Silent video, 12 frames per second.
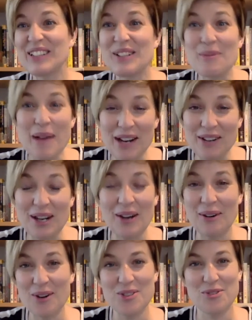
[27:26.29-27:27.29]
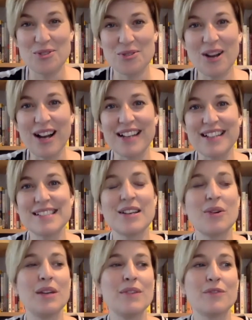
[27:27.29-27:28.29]
no matter how hard you try.
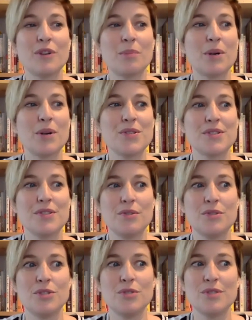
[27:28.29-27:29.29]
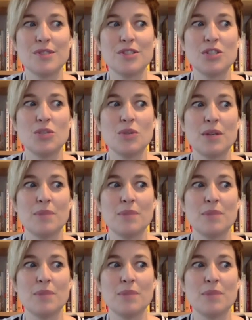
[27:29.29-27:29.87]
So even for a person who chooses to